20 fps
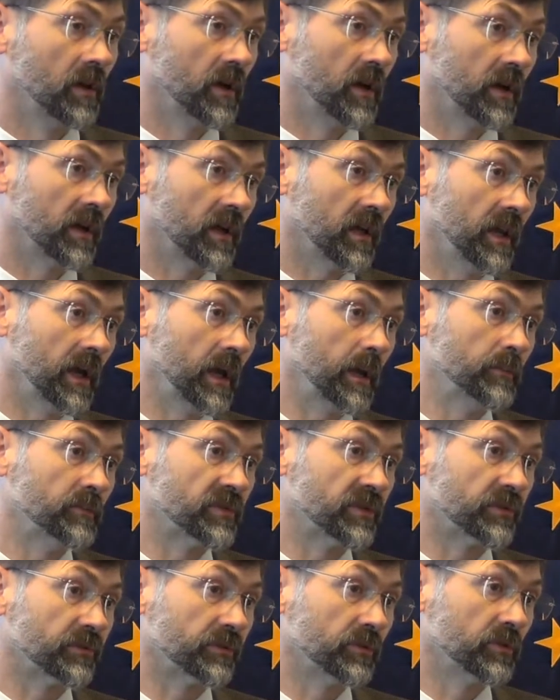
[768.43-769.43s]
uh,
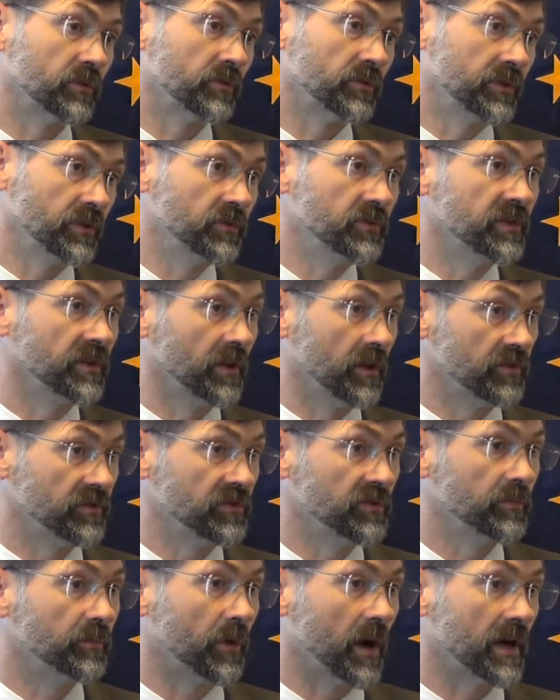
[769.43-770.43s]
claims through using those
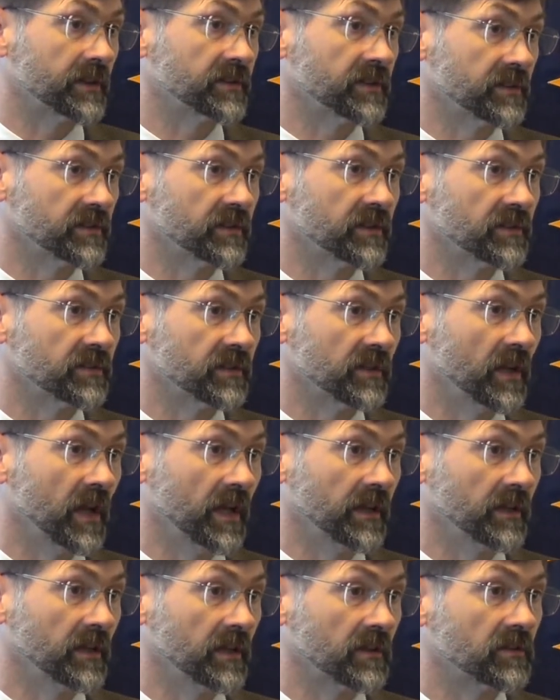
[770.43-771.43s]
new processes and,
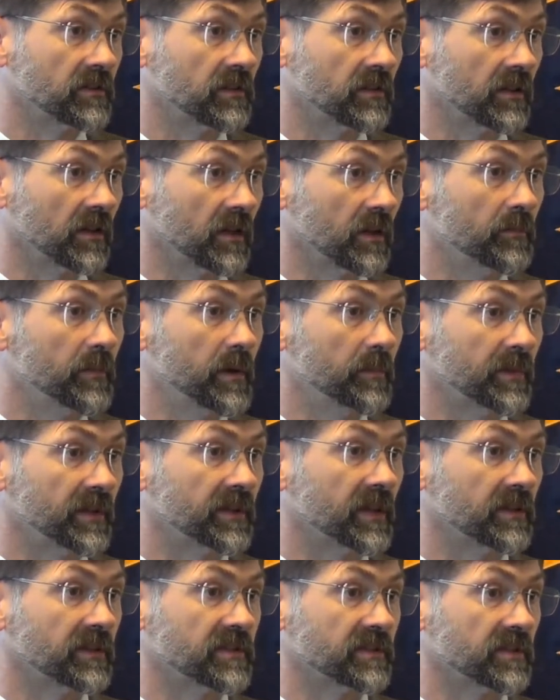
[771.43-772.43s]
and get to the
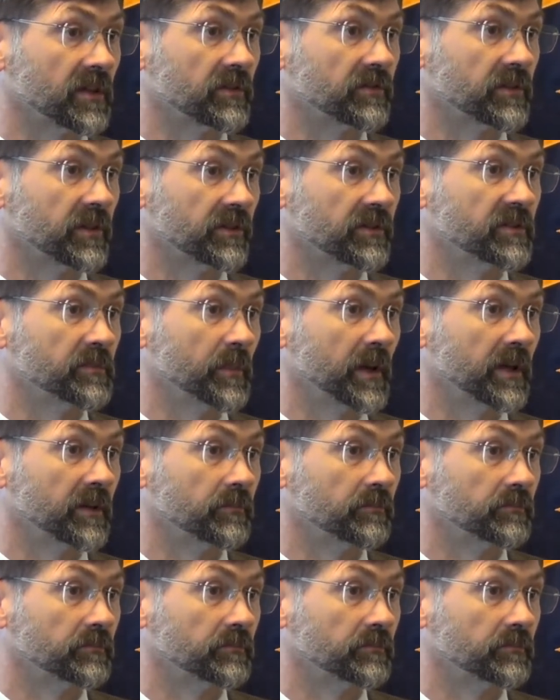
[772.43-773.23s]
commitment that the Secretary's made.